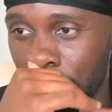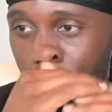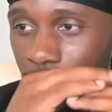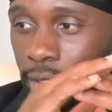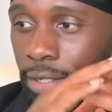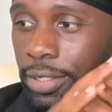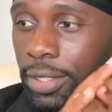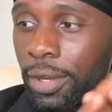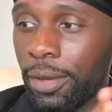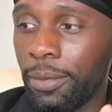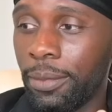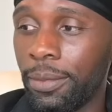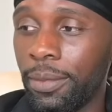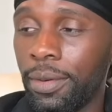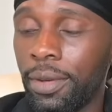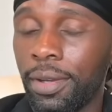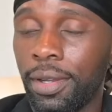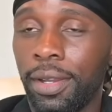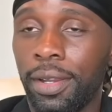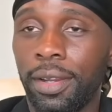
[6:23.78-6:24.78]

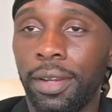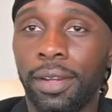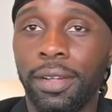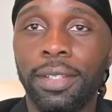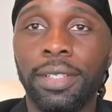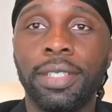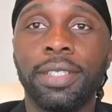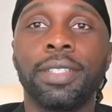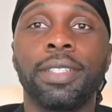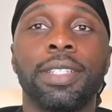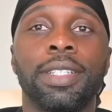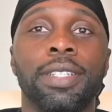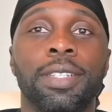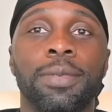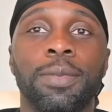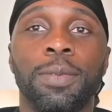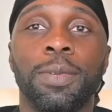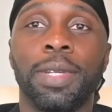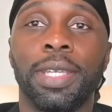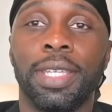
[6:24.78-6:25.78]
So earlier this
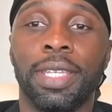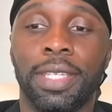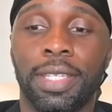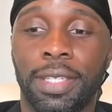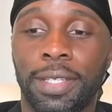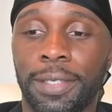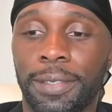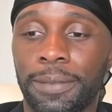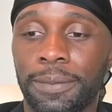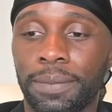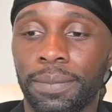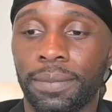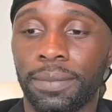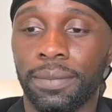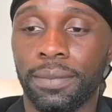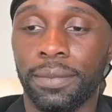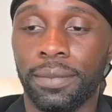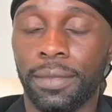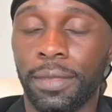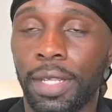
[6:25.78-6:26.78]
week,
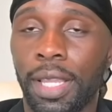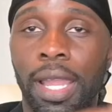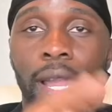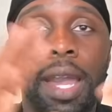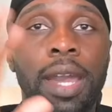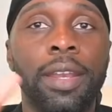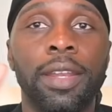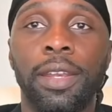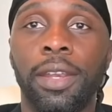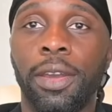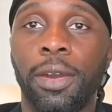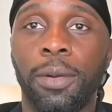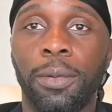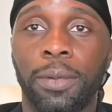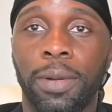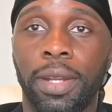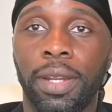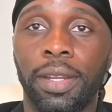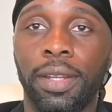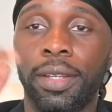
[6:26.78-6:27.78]
out of
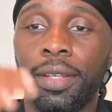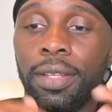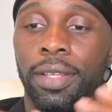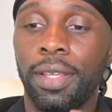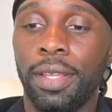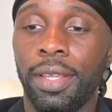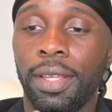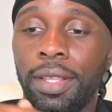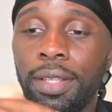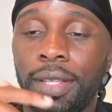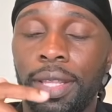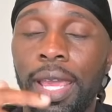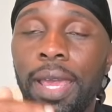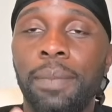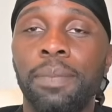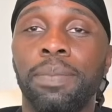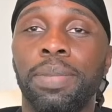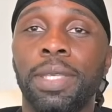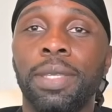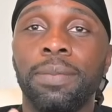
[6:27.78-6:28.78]
nowhere,
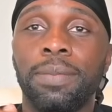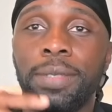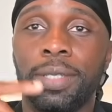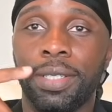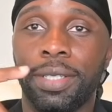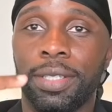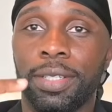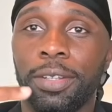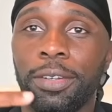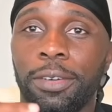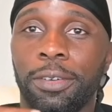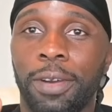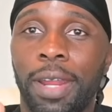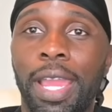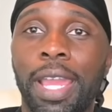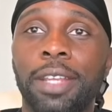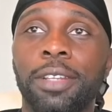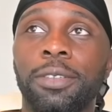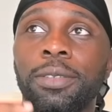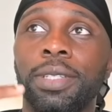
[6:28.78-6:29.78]
that beep just
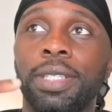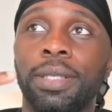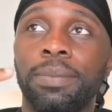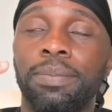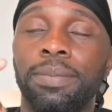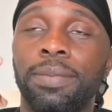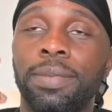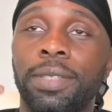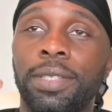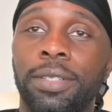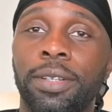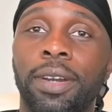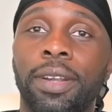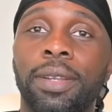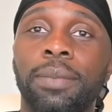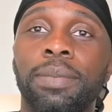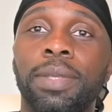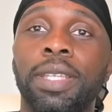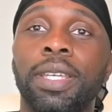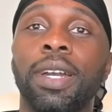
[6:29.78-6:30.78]
gradually
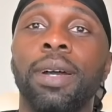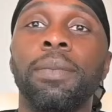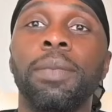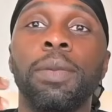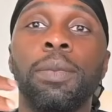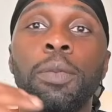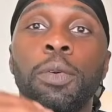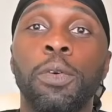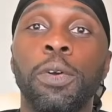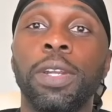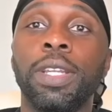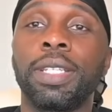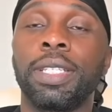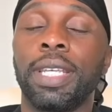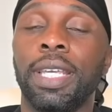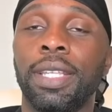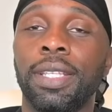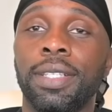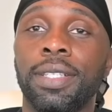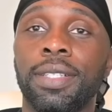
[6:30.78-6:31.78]
started becoming more
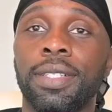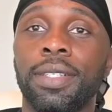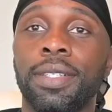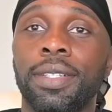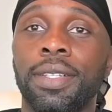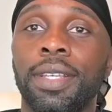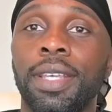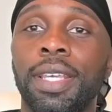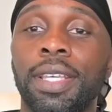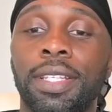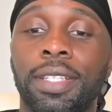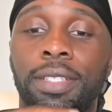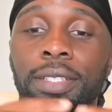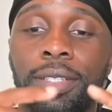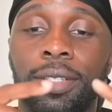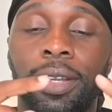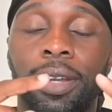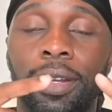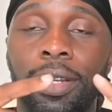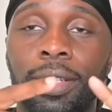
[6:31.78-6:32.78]
intense. It
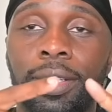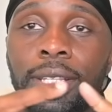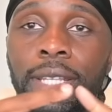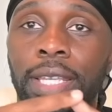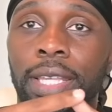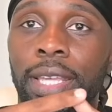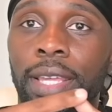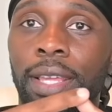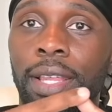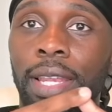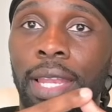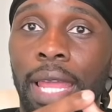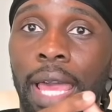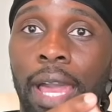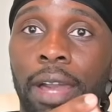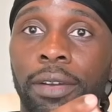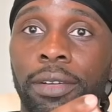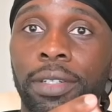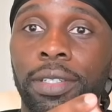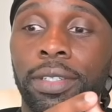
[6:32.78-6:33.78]
started to get
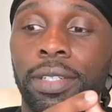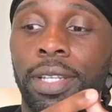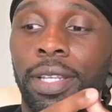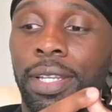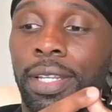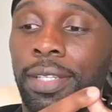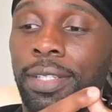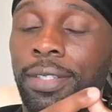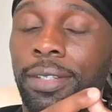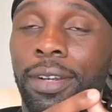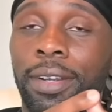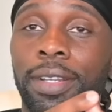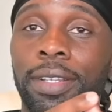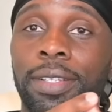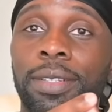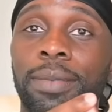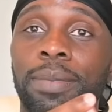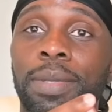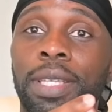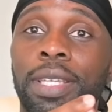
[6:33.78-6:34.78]
louder and it started
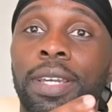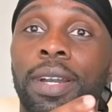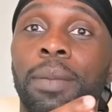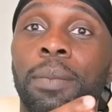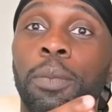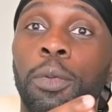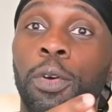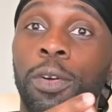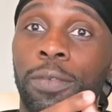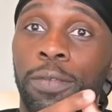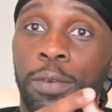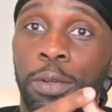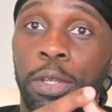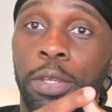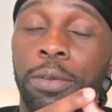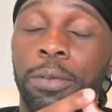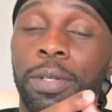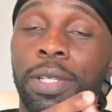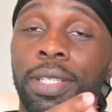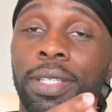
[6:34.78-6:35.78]
to become more
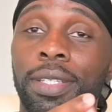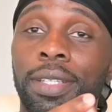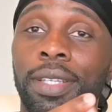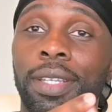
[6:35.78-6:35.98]
frequent.